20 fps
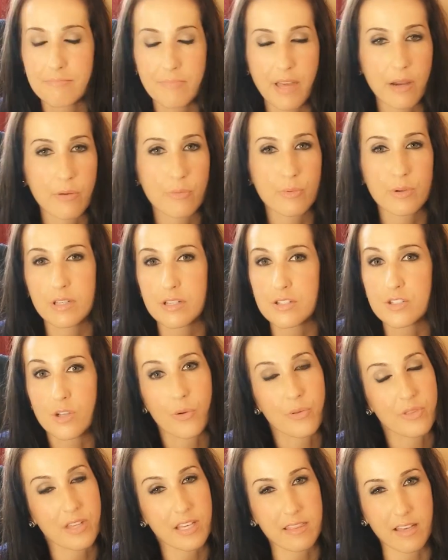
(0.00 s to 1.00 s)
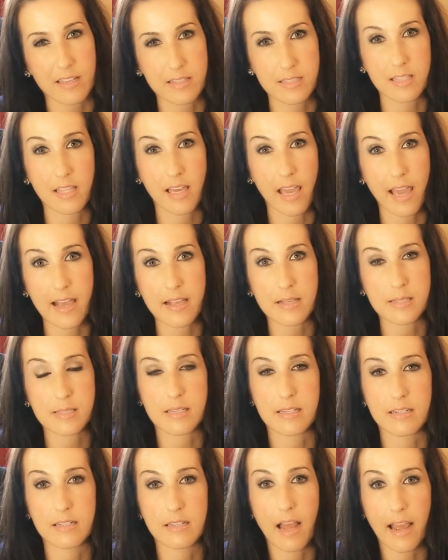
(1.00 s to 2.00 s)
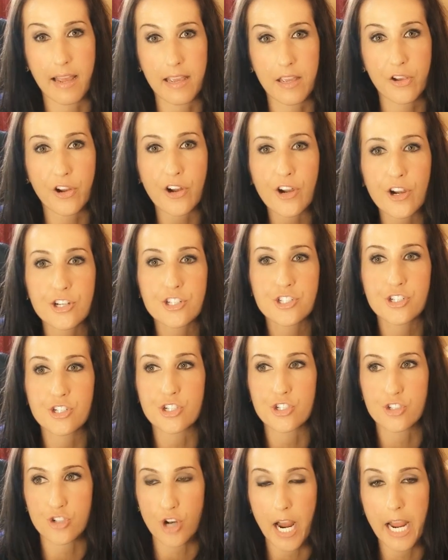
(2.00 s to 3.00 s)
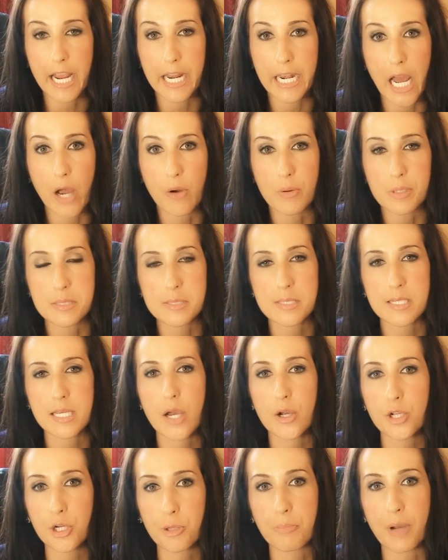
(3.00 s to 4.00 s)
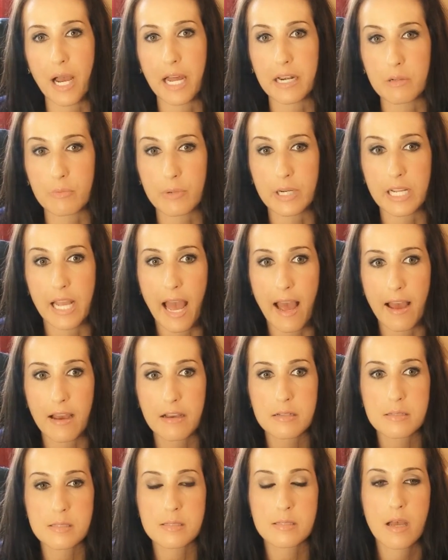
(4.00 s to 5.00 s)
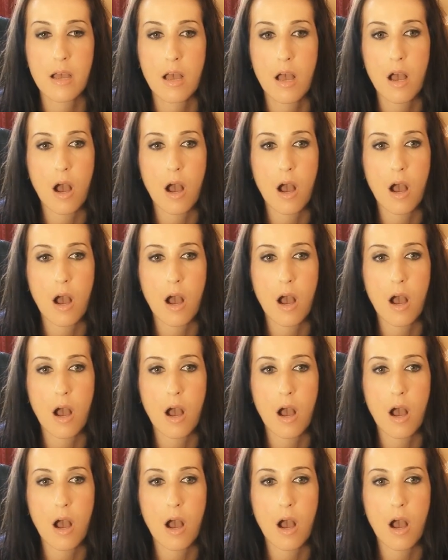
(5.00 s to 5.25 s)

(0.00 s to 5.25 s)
I really don't think that's the case, and I encourage you to try it out and see how your body reacts.